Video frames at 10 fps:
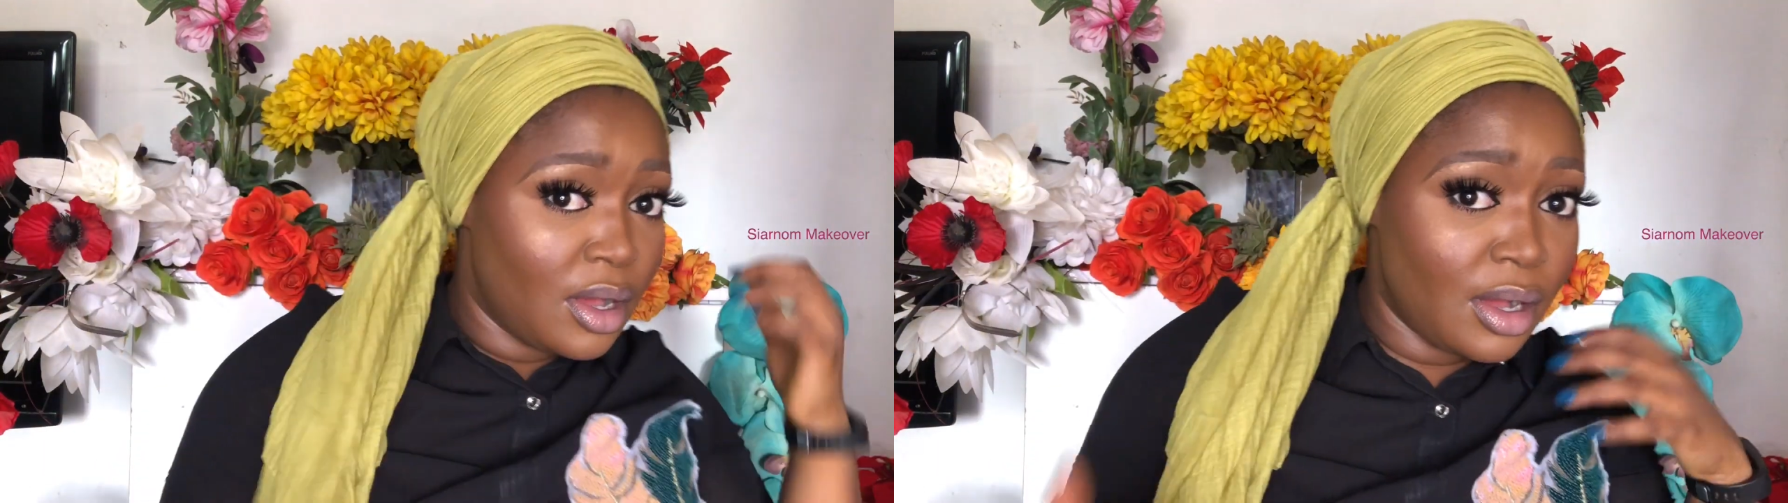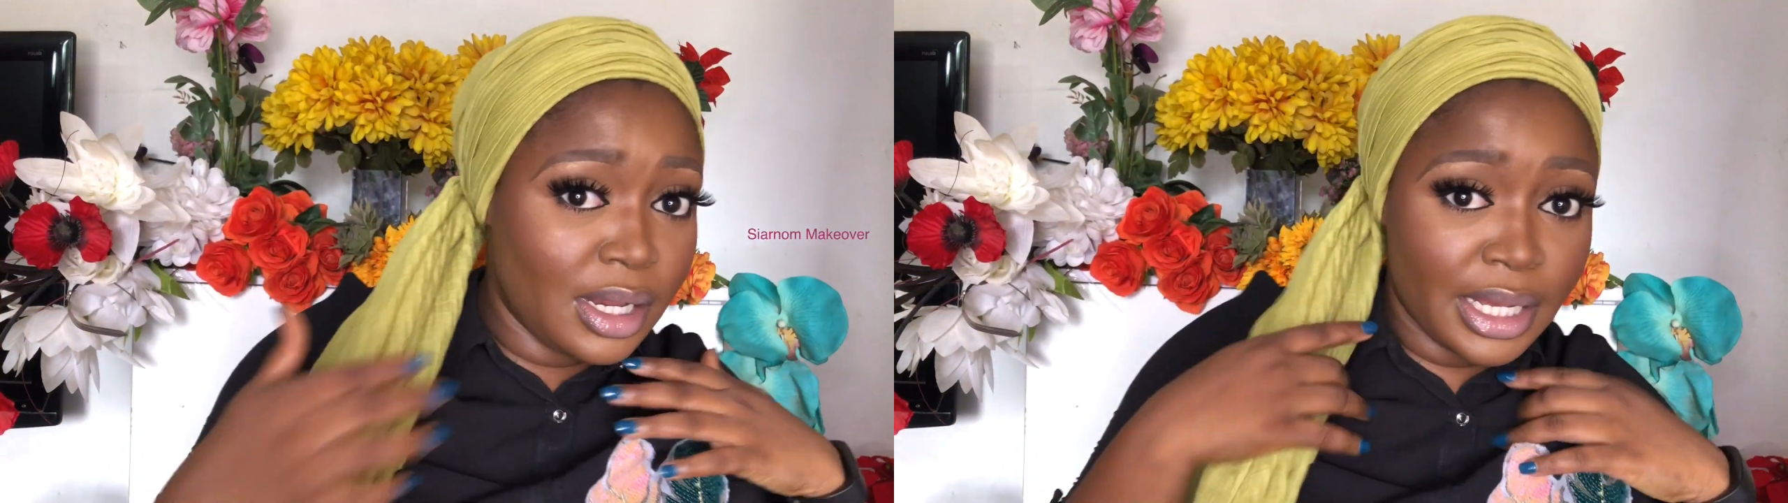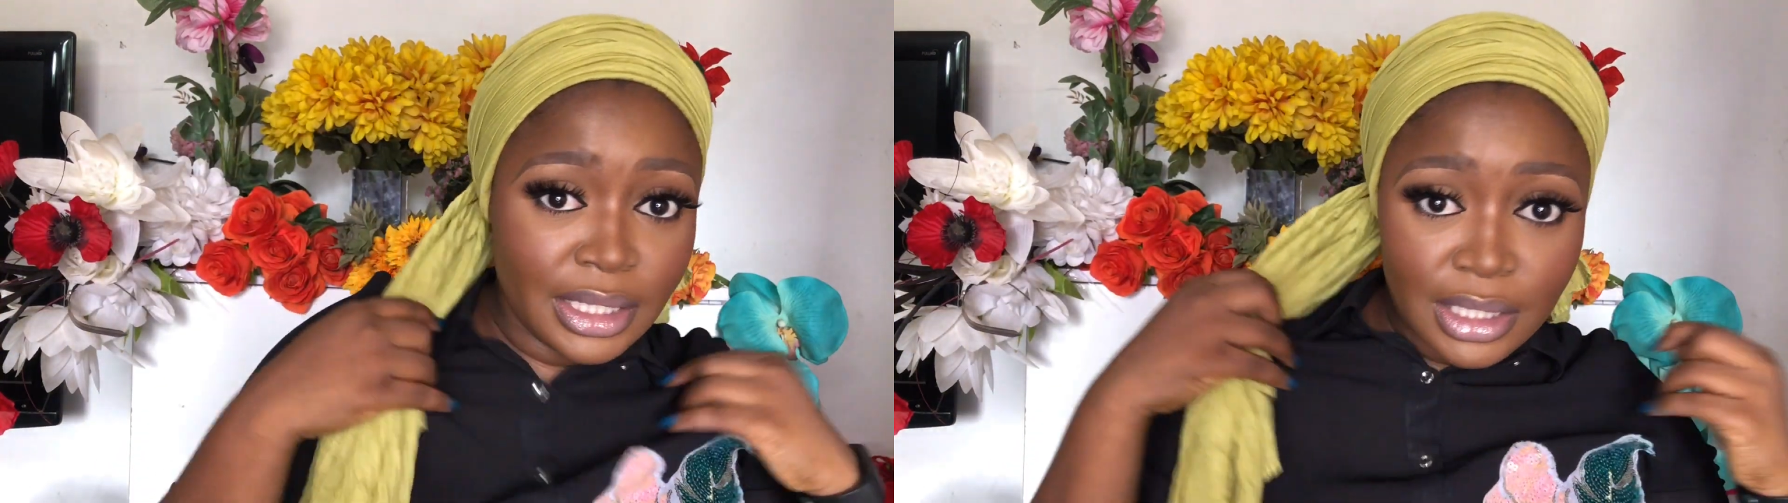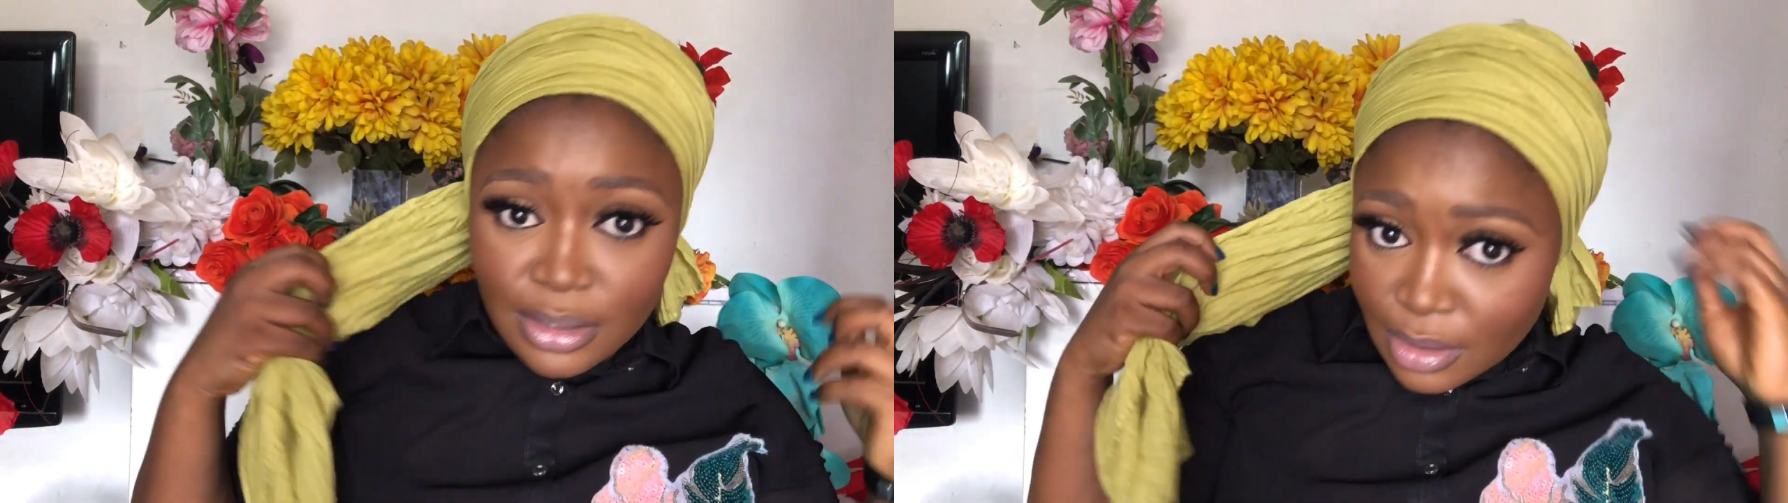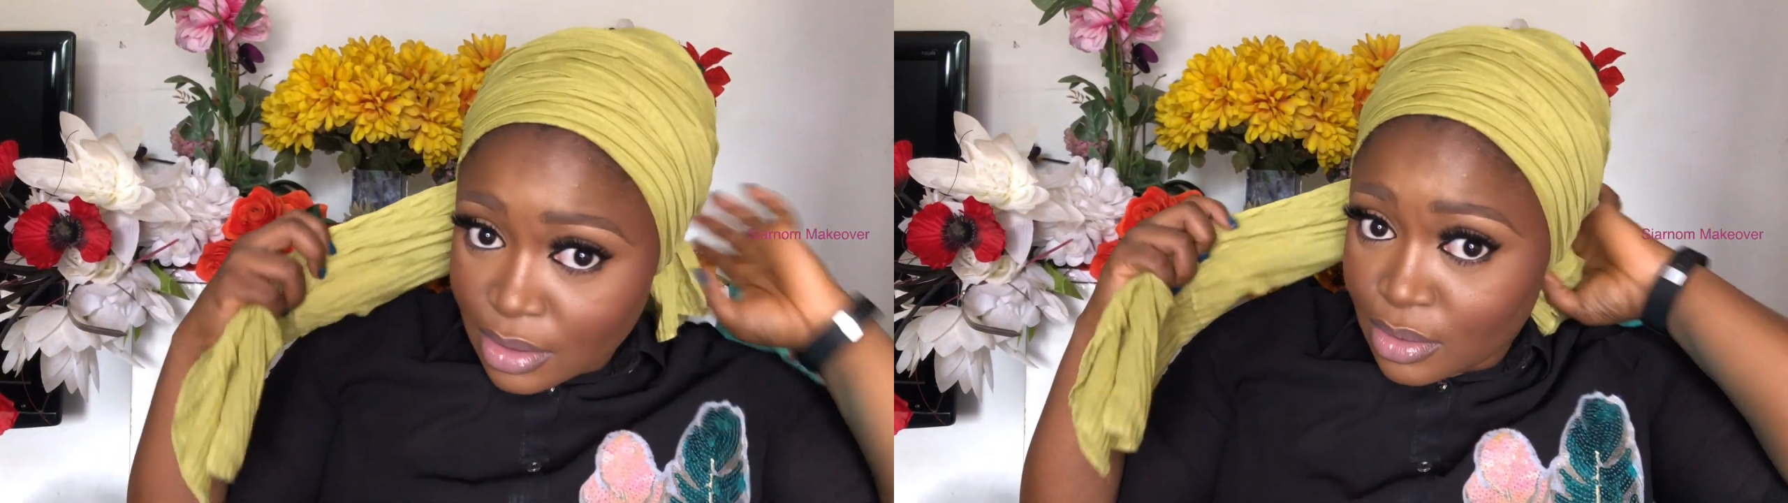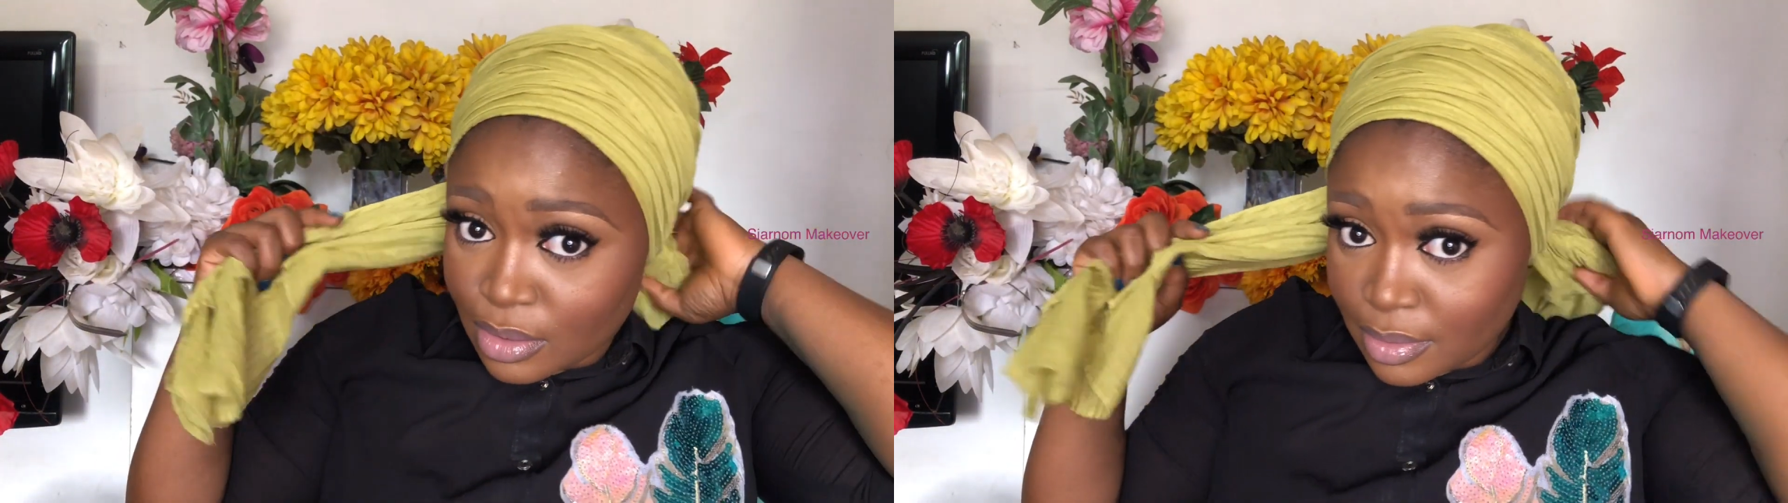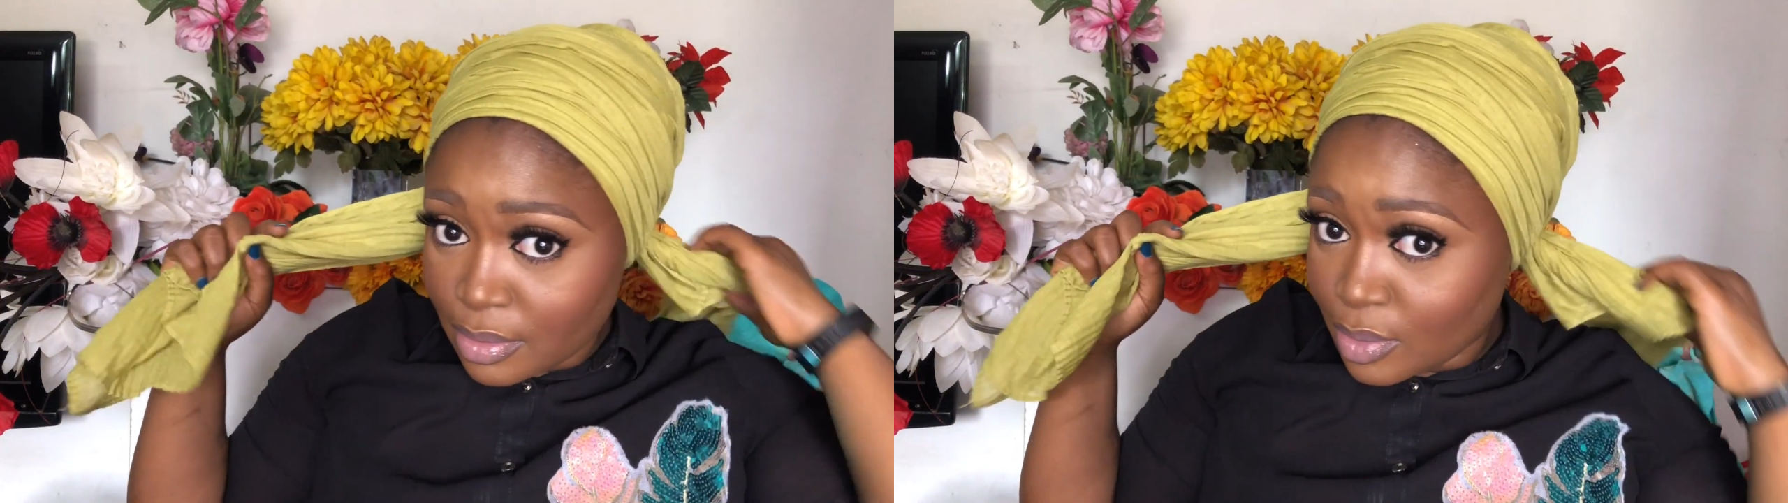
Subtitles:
all I need to do